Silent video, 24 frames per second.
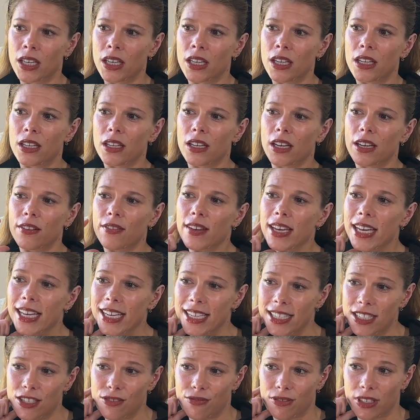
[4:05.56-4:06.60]
Life
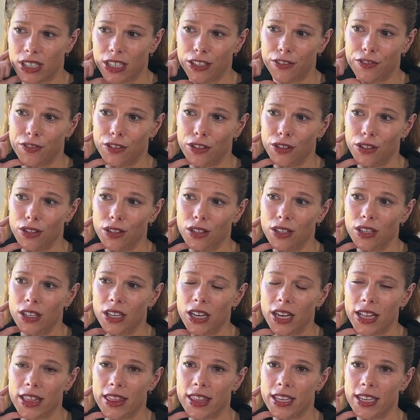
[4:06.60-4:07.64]
is really full.
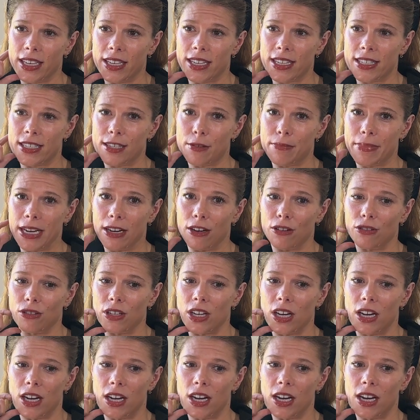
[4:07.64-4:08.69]
I think it's about
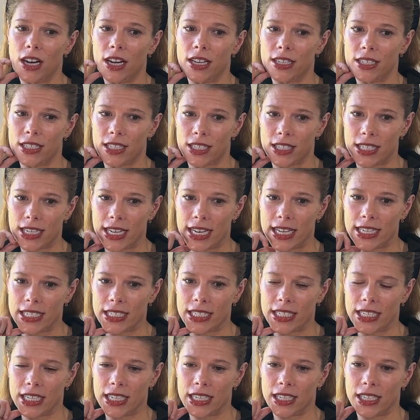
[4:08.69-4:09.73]

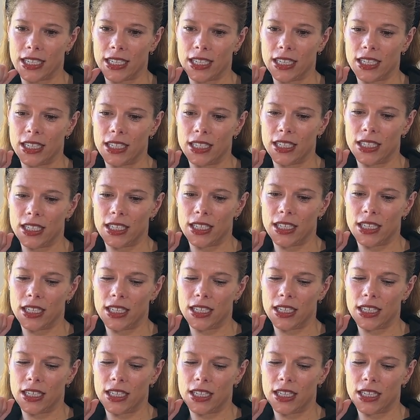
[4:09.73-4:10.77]
understanding
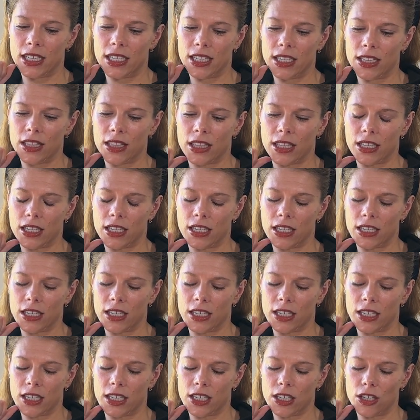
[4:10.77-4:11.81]

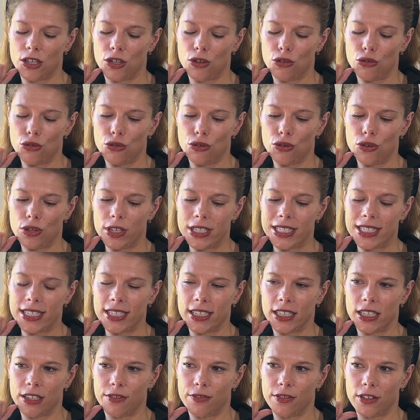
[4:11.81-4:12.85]
the
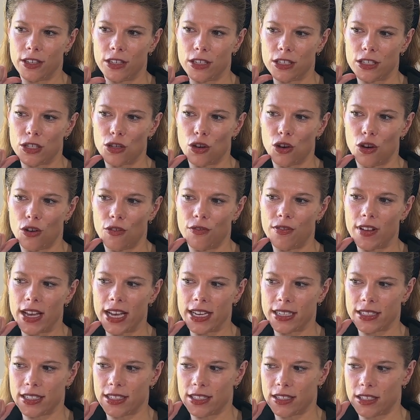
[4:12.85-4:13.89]
significance of
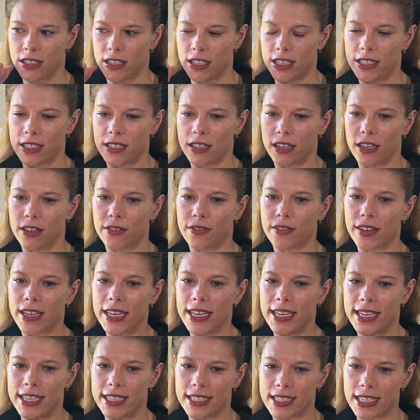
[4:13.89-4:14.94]
exercise. Life
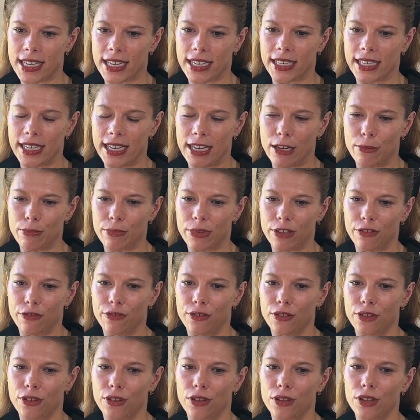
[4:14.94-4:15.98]
is and can be
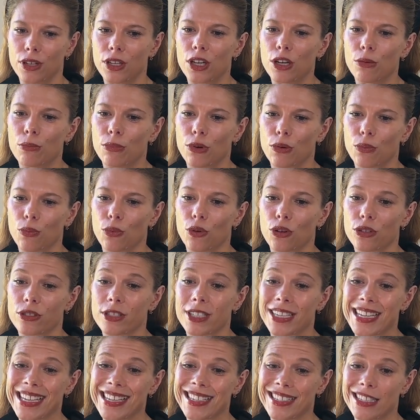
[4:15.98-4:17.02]
full, but what
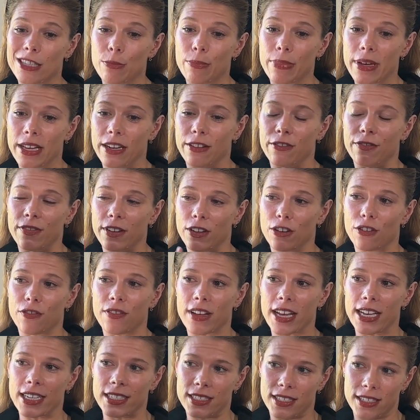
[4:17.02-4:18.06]
is the benefit of
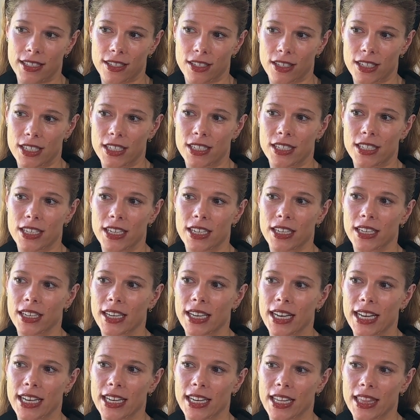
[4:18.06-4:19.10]
exercising?
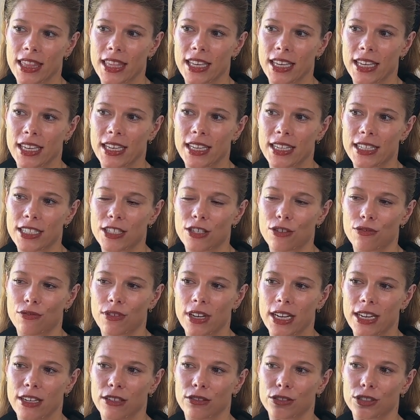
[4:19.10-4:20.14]
And I think it's
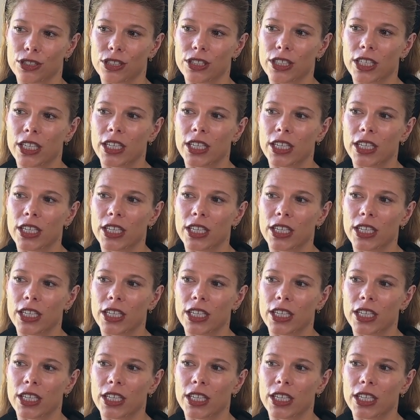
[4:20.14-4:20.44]
around